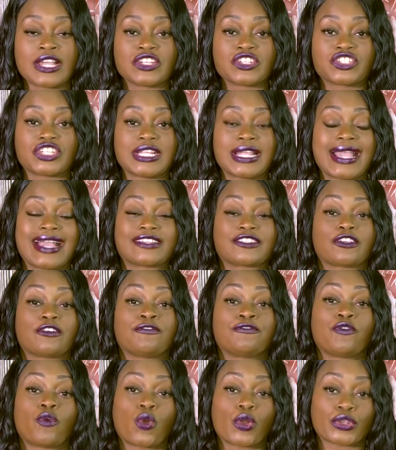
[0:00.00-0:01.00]
She has a
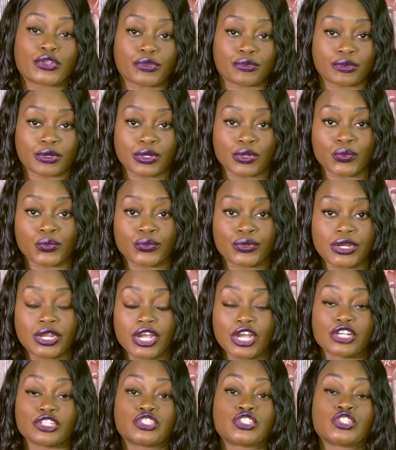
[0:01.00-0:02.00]
4-year-old, a